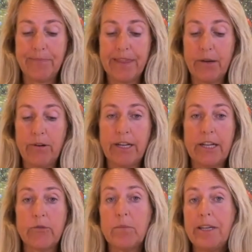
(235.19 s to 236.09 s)
they were going
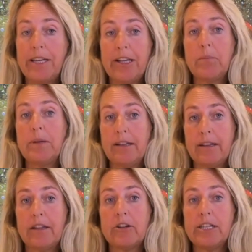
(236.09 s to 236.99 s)
to repeal
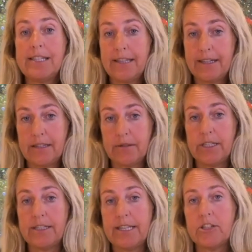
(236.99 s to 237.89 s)
Bill 36,
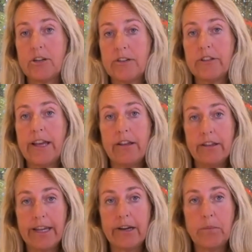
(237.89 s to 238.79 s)
which is that dreadful
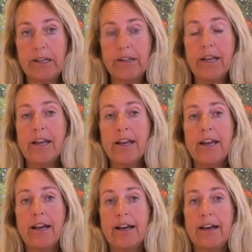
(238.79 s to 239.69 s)
healthcare bill,
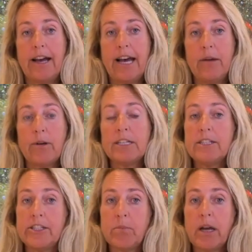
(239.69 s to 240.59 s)
I wanted to jump on